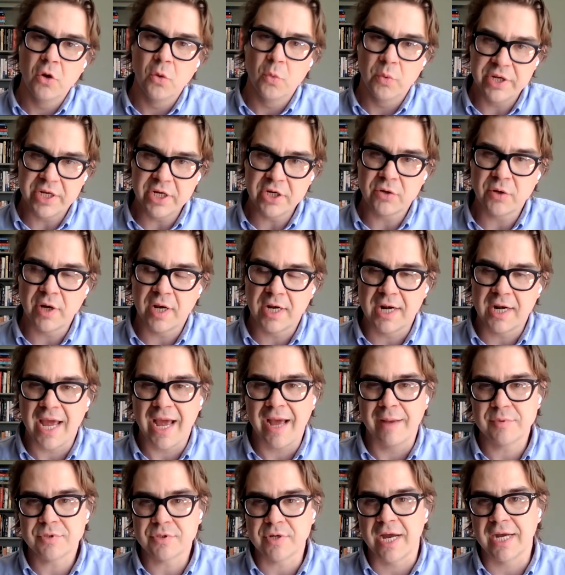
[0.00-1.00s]
we can create an
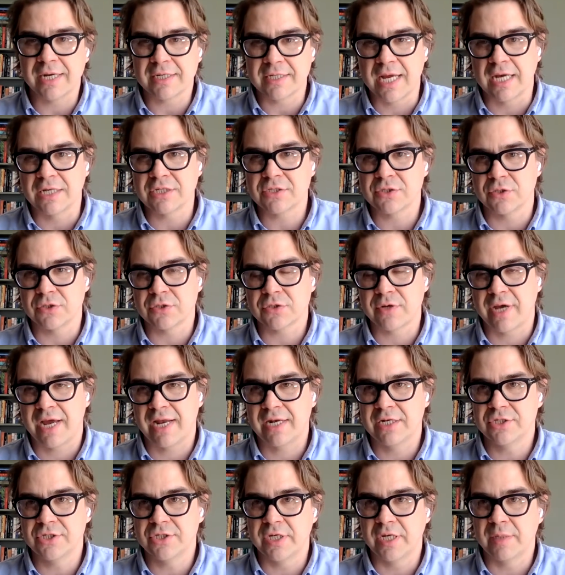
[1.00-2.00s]
abstract national
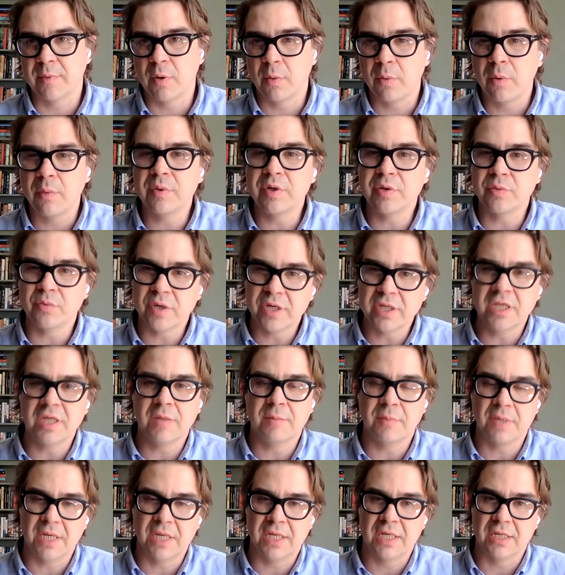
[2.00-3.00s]
strategy, but what we really
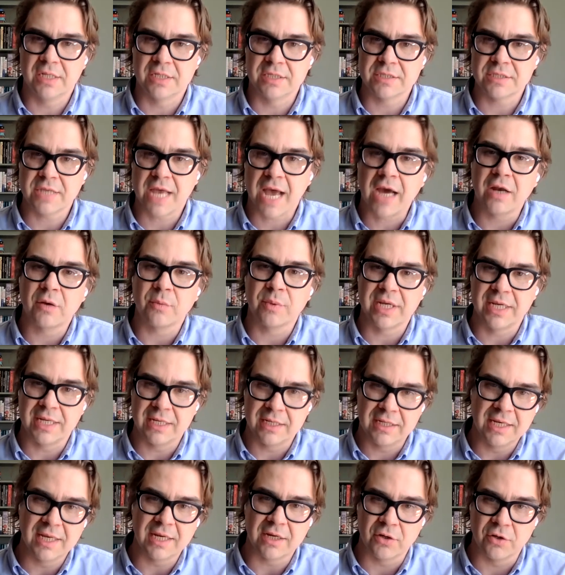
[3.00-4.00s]
mean is how do we get
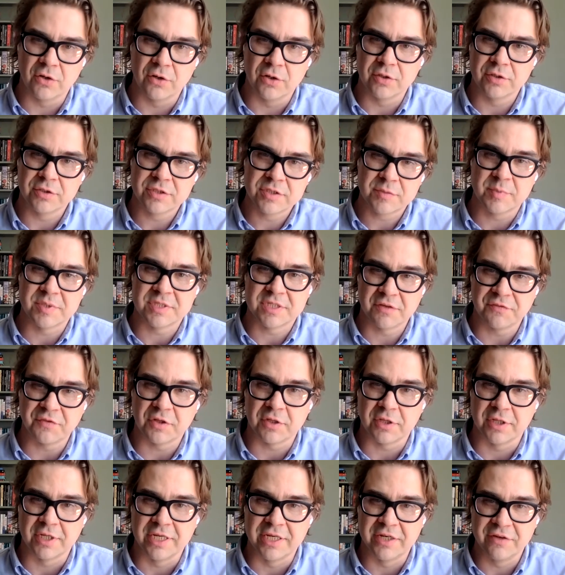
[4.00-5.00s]
nickel
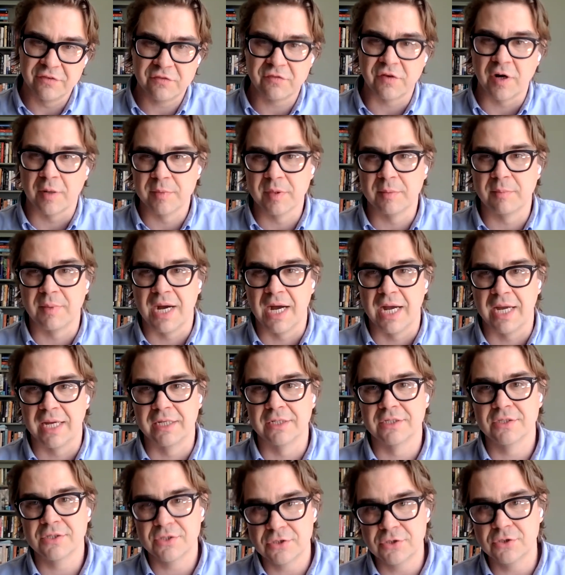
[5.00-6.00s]
specifically from the
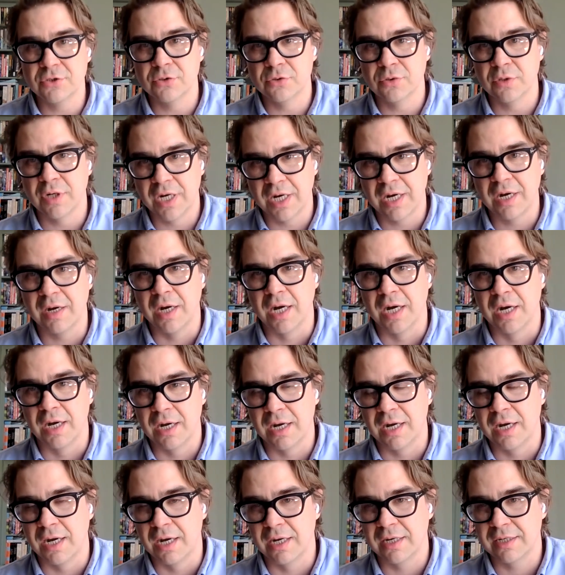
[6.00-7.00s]
mine to
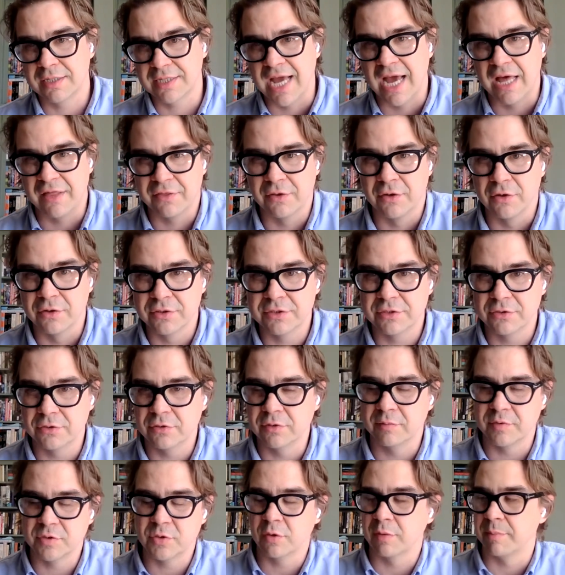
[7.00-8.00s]
a cathode,
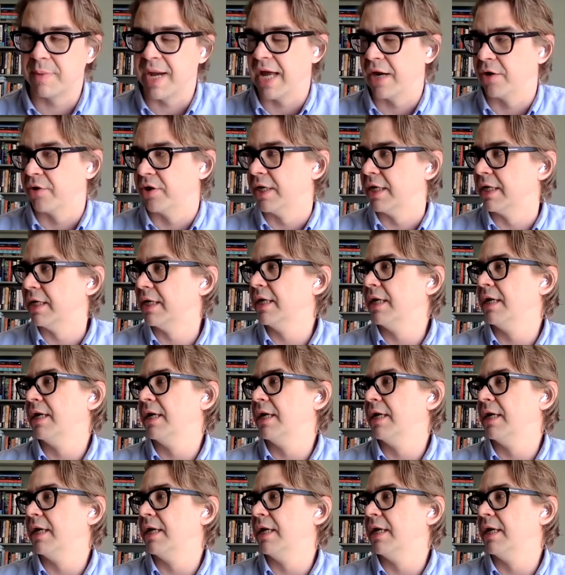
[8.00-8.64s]
to a battery?